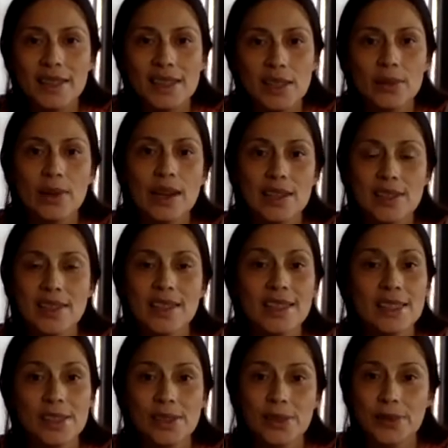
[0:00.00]
scratch the
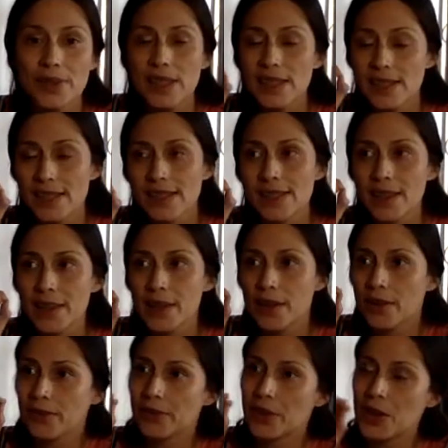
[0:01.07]
surface
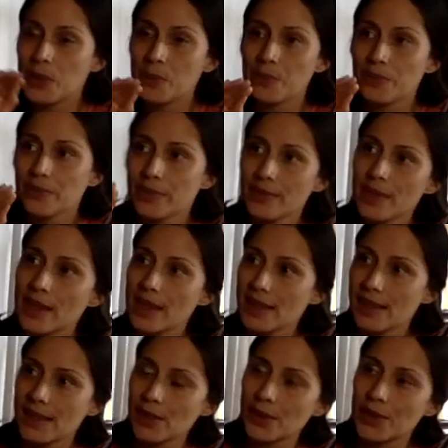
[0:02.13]
from
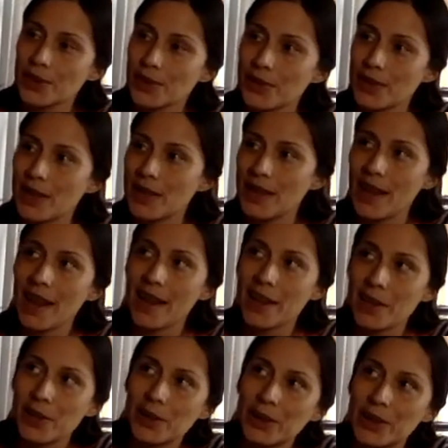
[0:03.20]
this sort of
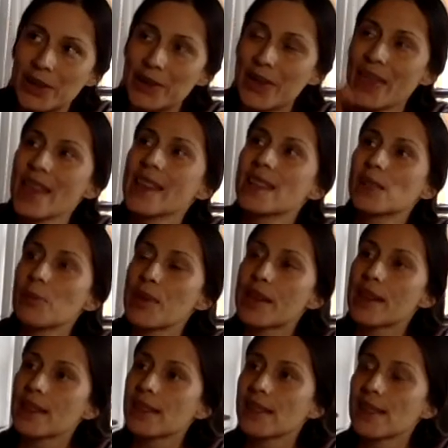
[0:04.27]
angle of things,
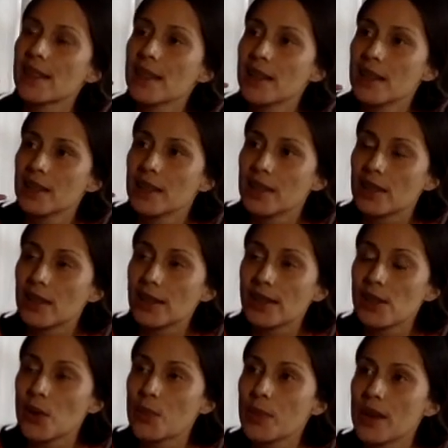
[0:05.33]
because there are
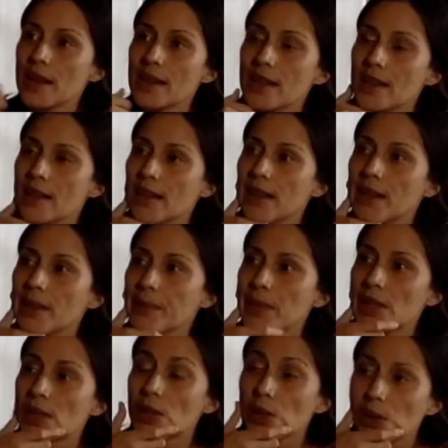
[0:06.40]
so many
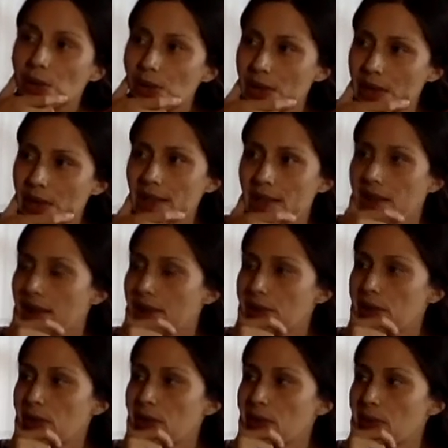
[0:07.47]
stories that have
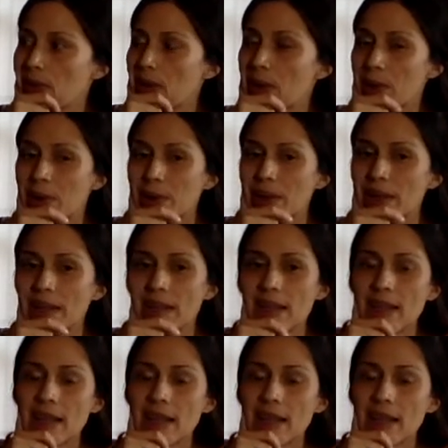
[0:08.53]
to do with corn.